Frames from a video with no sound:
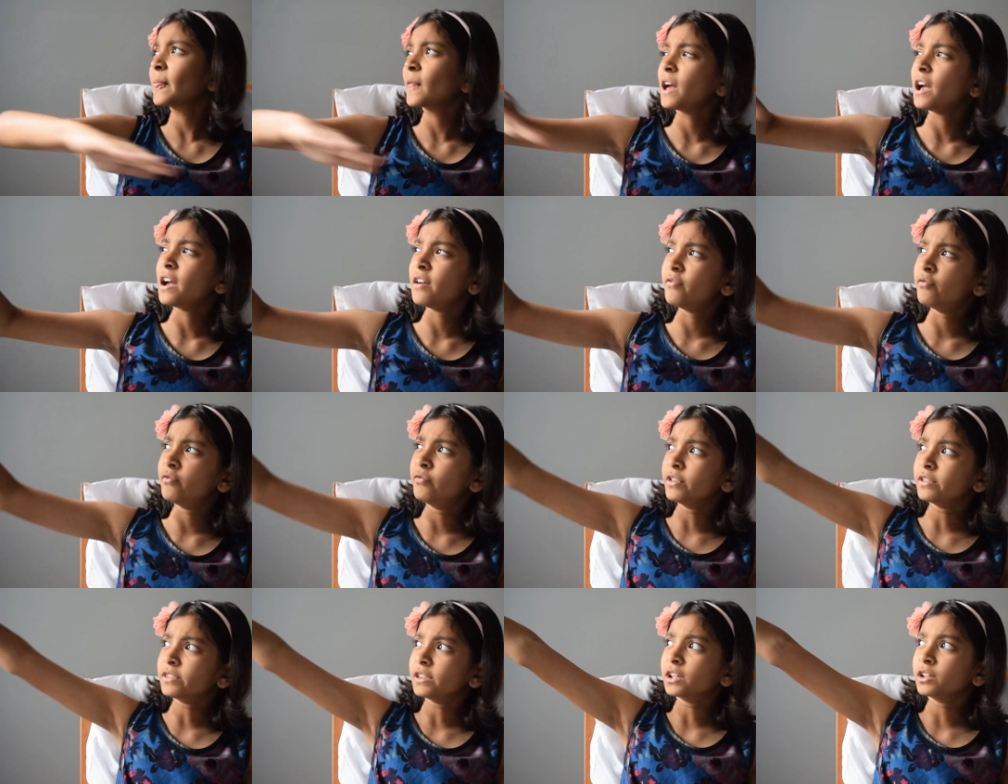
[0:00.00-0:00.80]

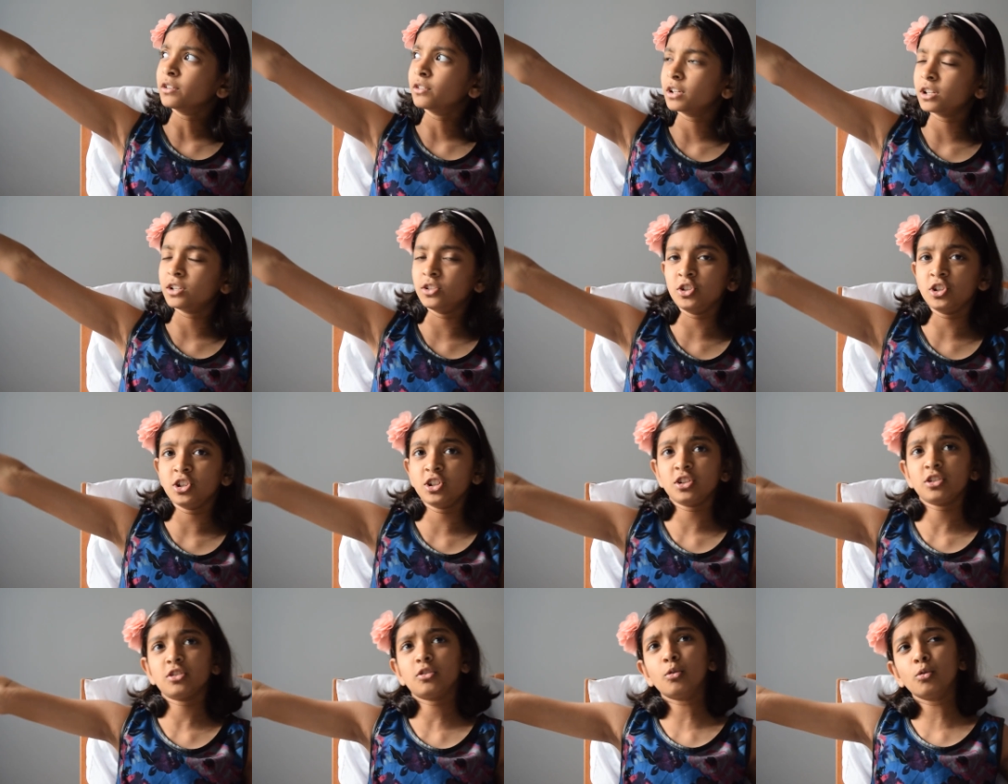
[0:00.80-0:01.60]
everything you can do
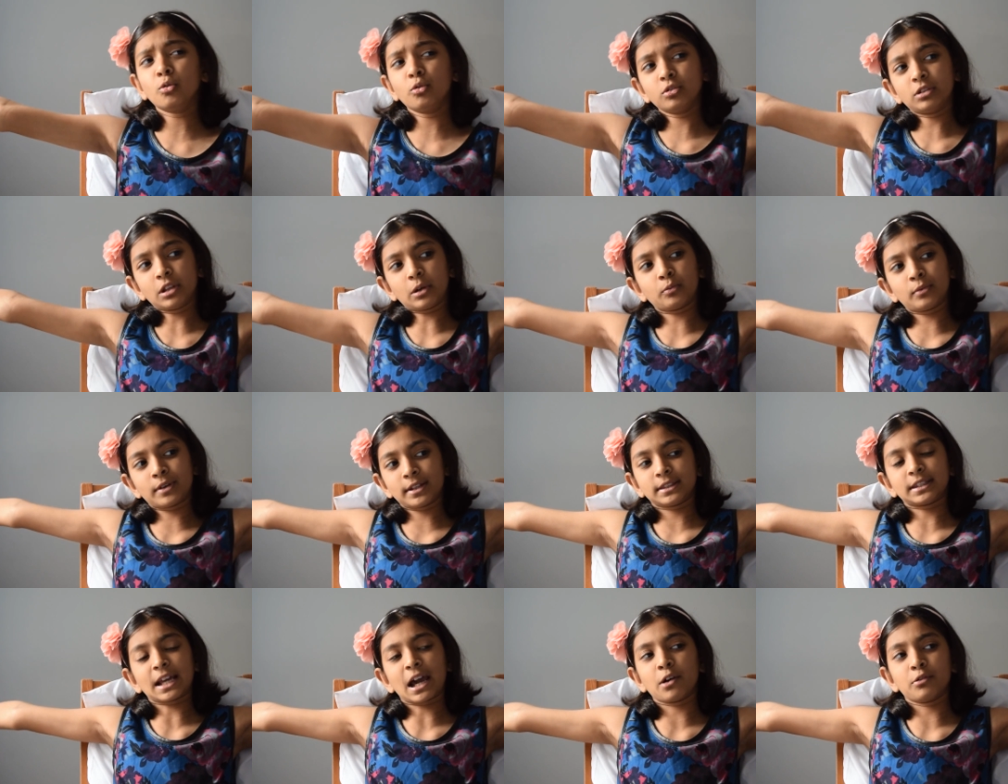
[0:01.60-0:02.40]
all that
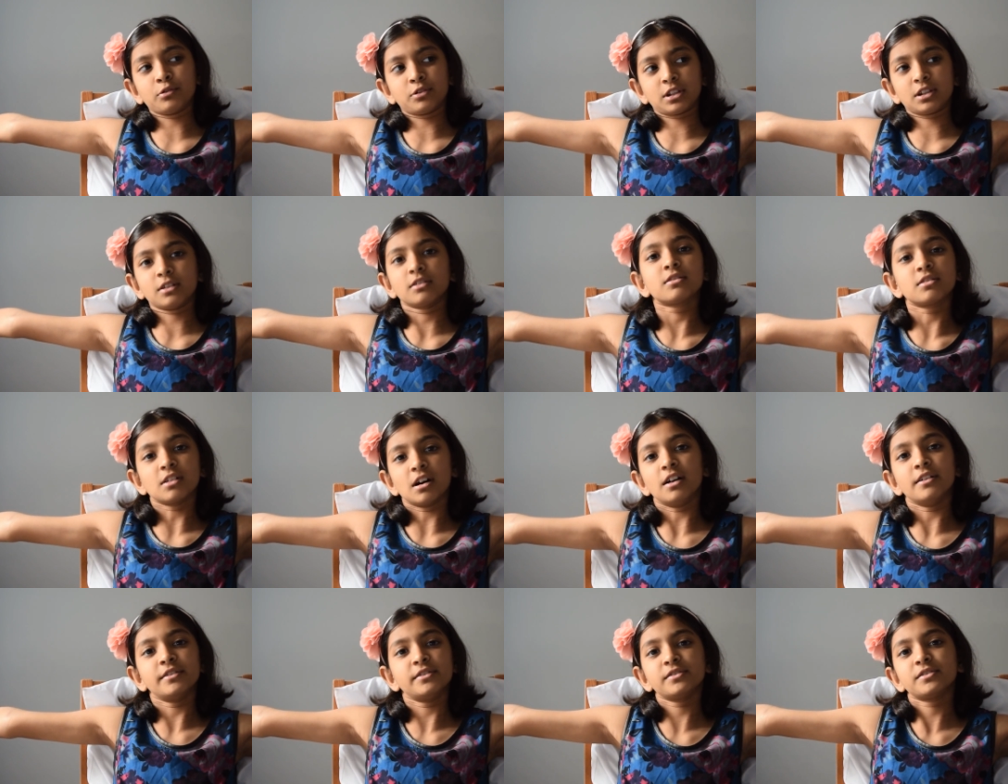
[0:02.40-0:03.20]
1000
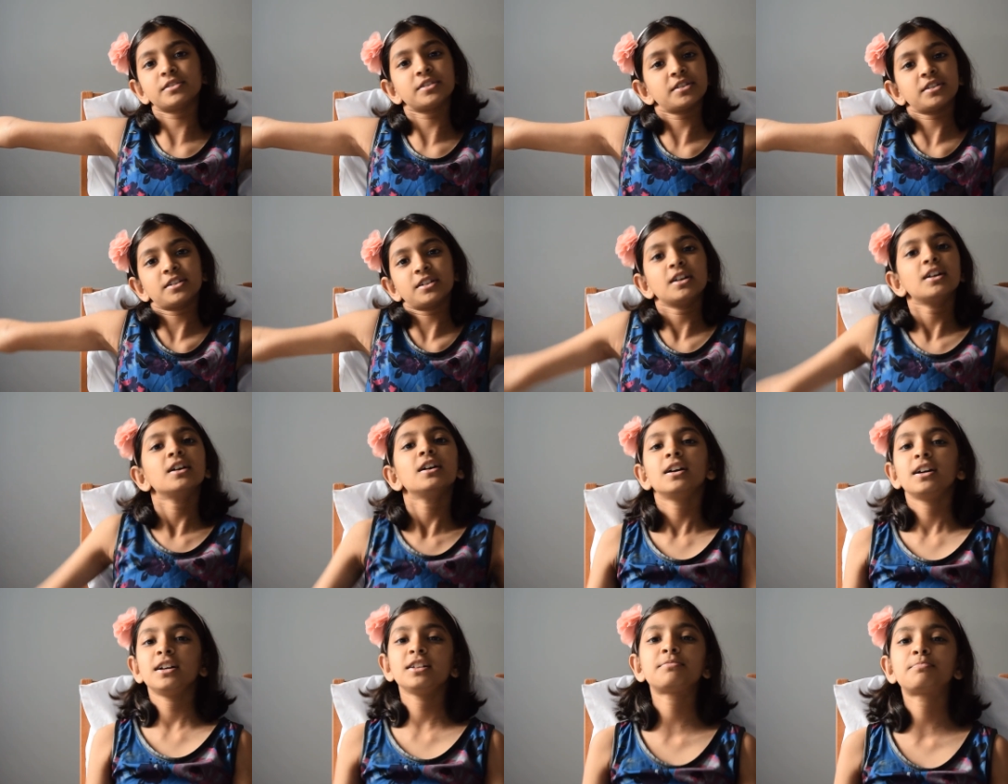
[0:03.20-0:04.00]
suns.
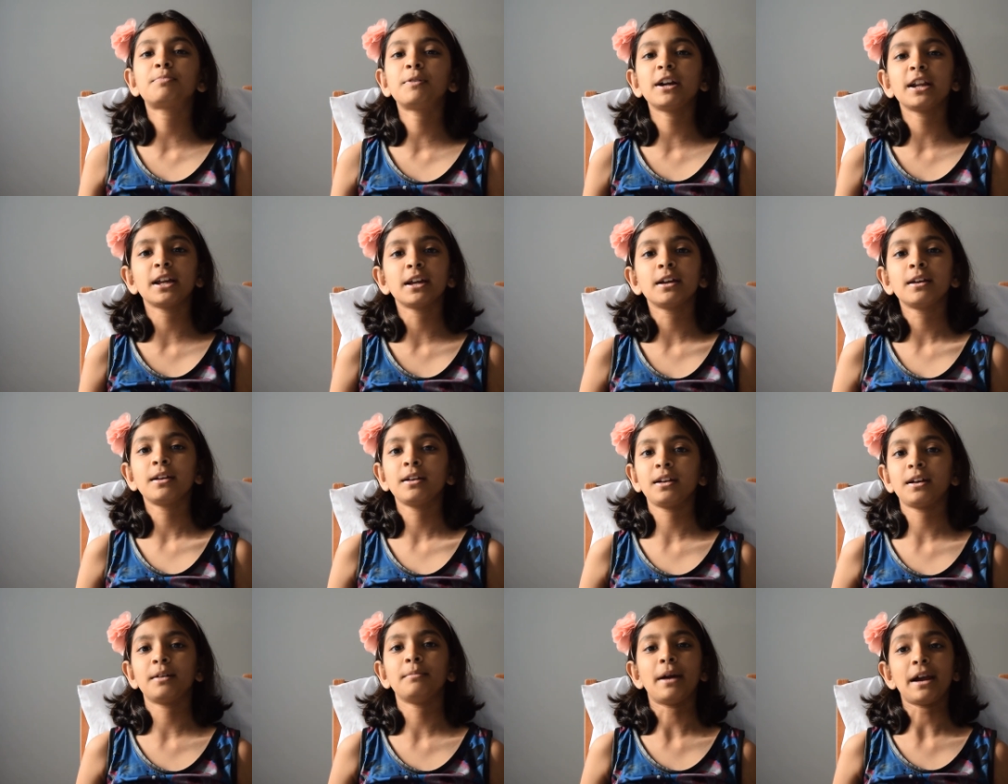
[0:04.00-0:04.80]
it's
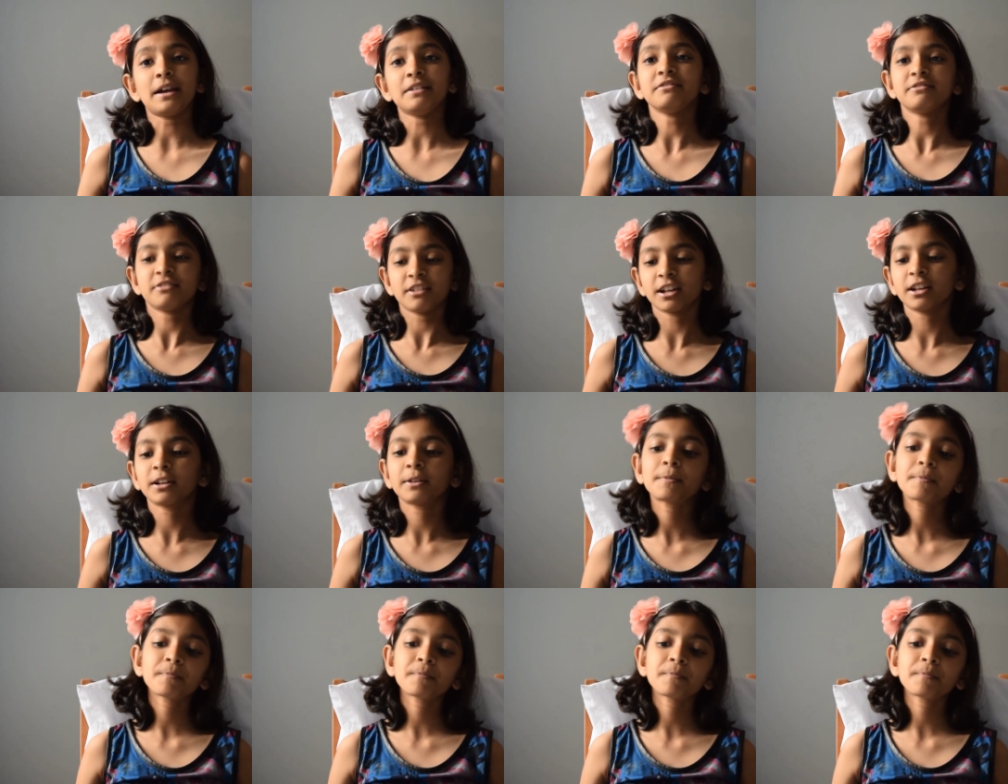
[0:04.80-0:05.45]
pretty amazing